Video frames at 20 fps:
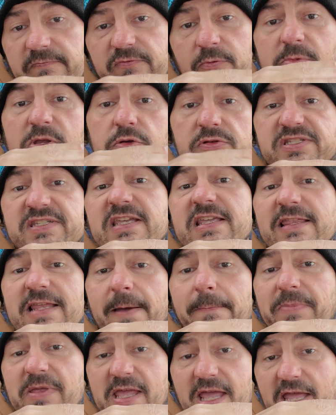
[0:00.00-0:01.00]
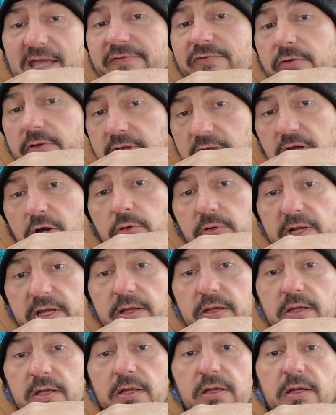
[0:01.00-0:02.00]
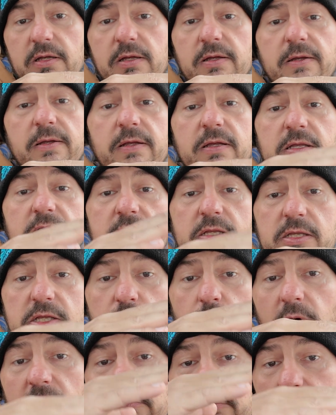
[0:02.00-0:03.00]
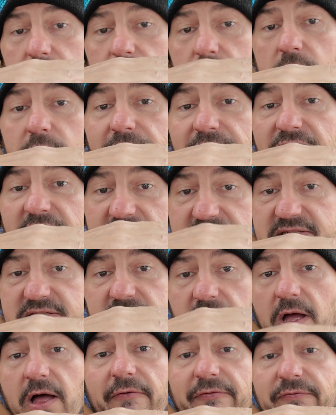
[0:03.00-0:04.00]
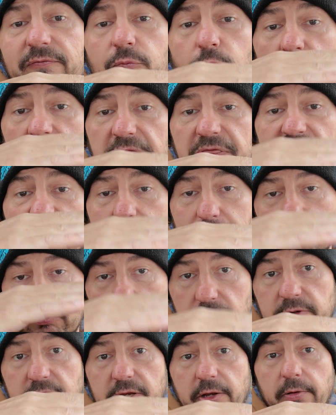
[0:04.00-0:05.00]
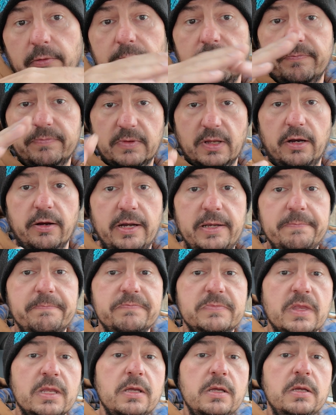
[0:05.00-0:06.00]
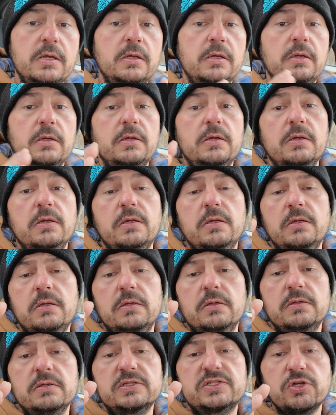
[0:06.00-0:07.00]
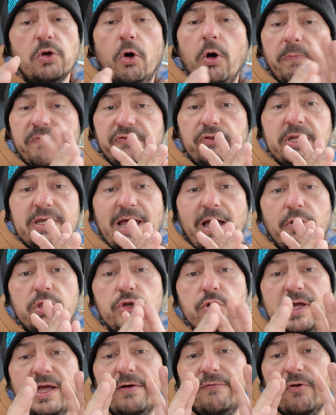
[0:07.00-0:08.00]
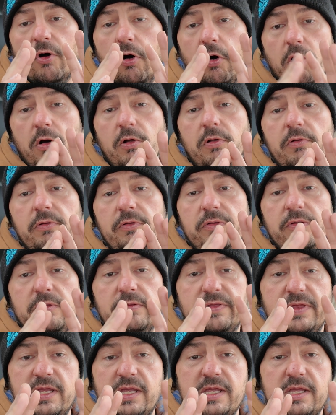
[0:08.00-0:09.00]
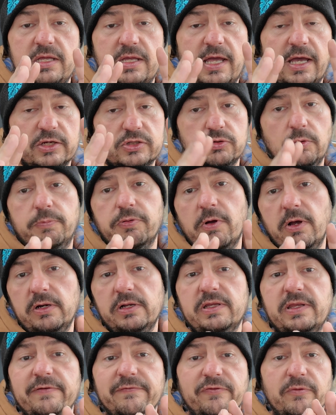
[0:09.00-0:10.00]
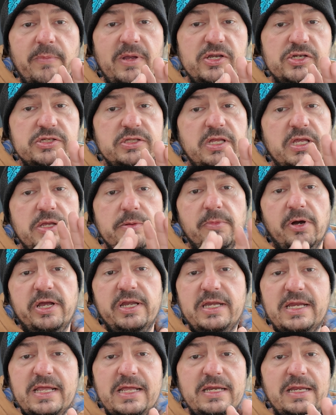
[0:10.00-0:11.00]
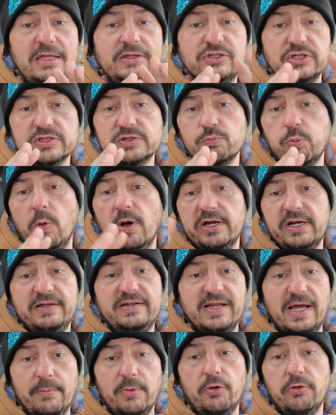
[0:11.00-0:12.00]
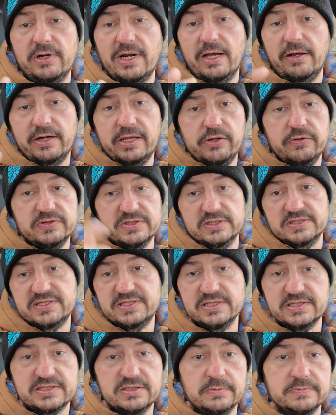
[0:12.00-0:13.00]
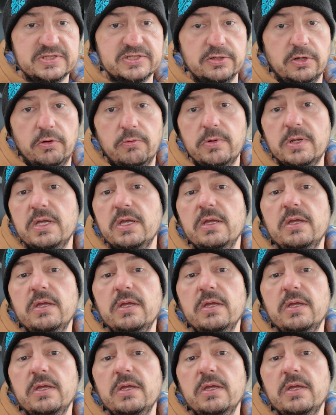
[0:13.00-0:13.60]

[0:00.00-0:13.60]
you seeing that behavior of the coating. You want to remove this stuff with that Preludio. All right. So hopefully now you have all the actual product information that you might need and just want a demo on how to use the system. So